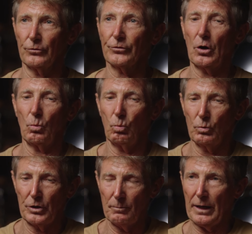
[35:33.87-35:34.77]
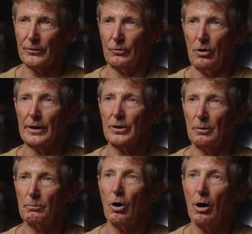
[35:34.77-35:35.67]
So your mother and I are going
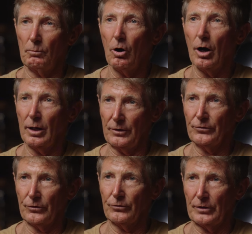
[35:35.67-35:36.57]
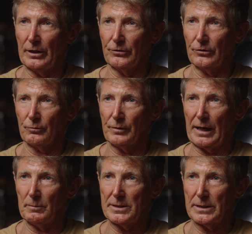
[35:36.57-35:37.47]
to buy this as a
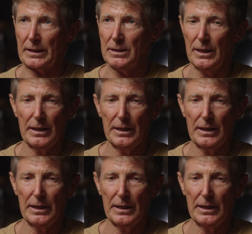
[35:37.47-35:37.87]
family thing.